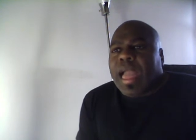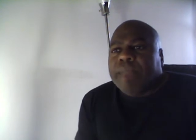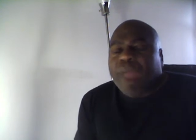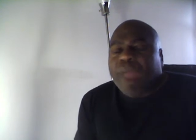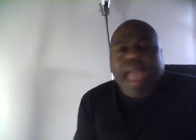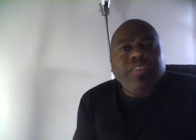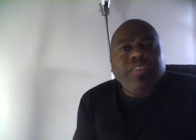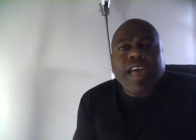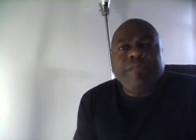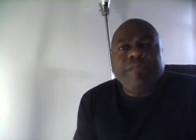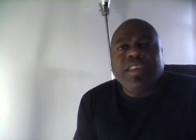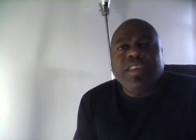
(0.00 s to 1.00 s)
Perhaps
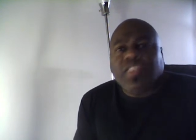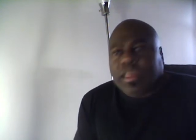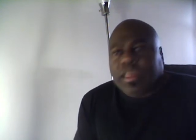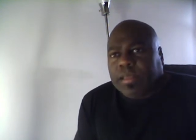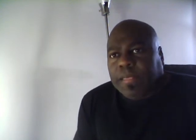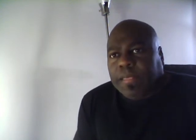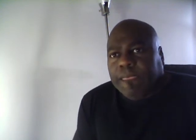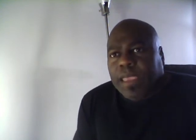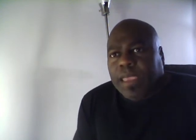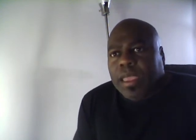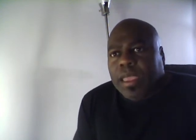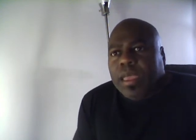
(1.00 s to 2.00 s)
I've missed it,
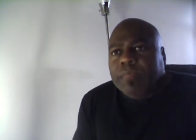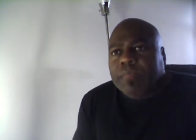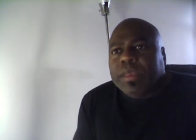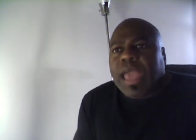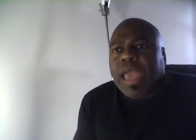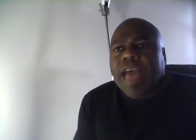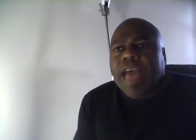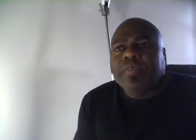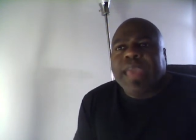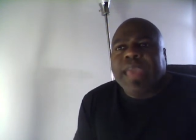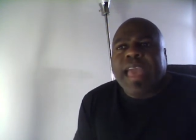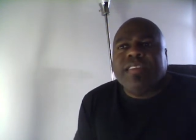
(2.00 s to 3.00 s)
but
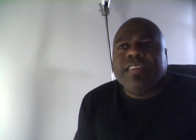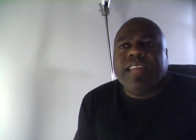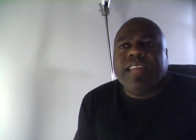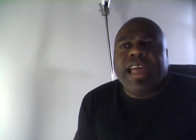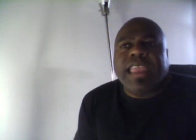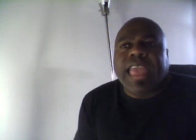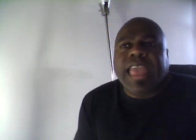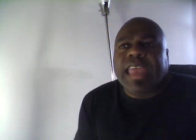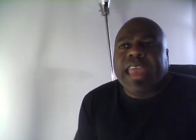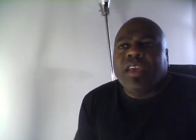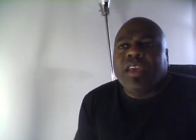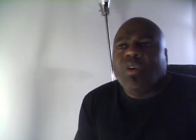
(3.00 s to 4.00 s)
Cosby has not
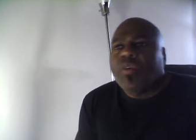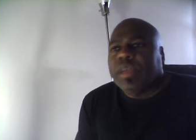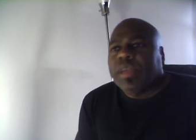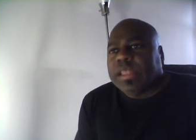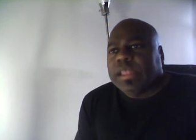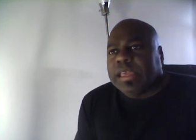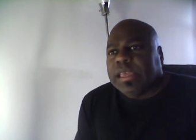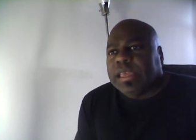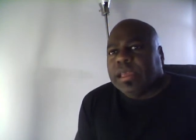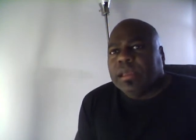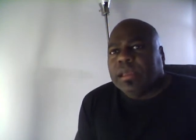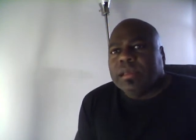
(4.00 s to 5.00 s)
categorically
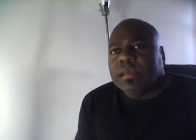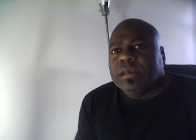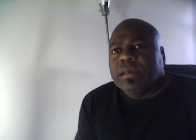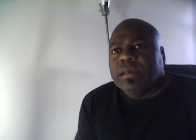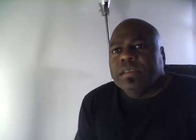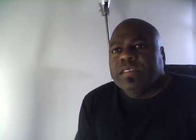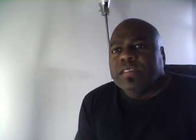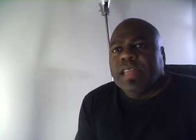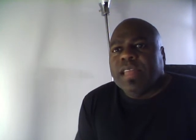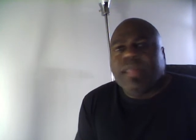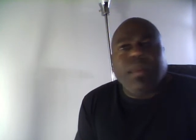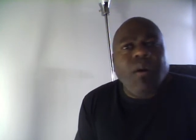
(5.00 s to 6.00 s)

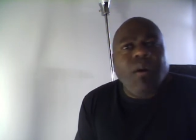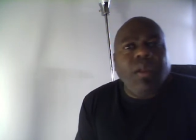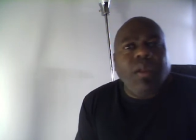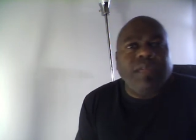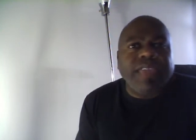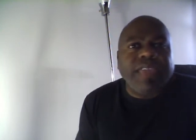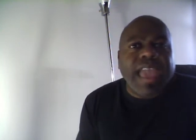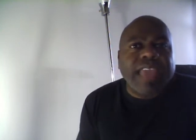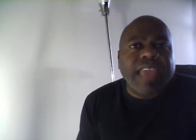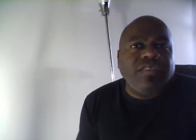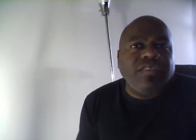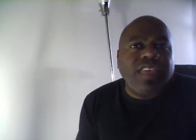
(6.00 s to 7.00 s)
said that all of the
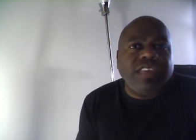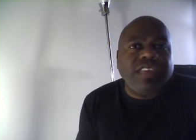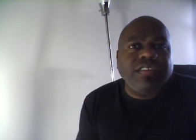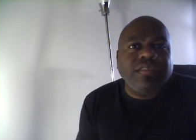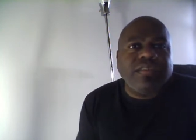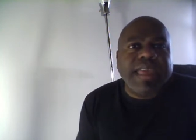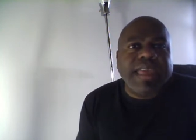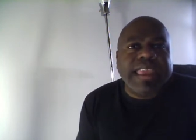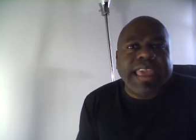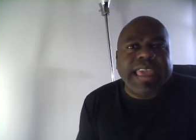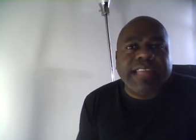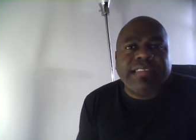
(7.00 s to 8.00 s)
accusations made
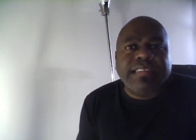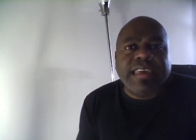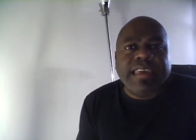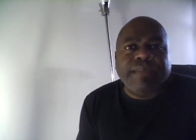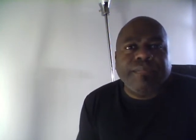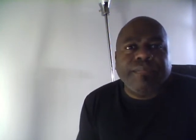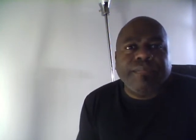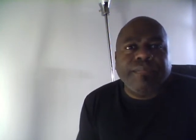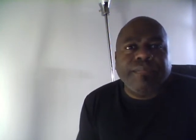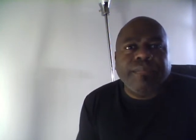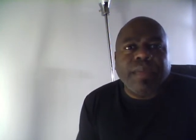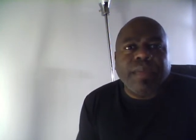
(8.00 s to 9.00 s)
against him
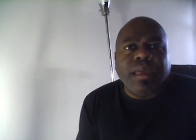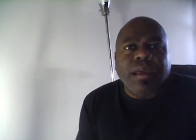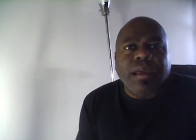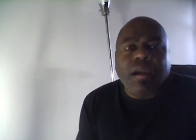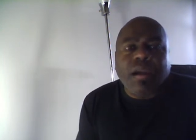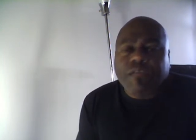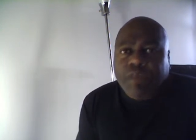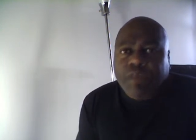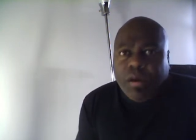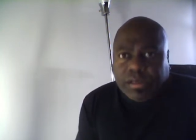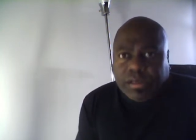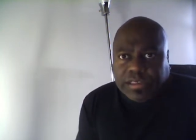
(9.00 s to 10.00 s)
are
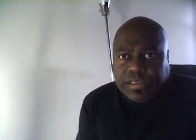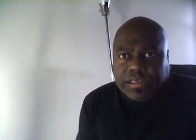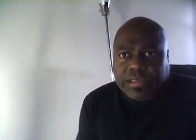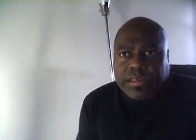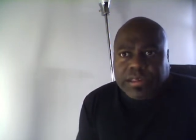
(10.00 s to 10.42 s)
false.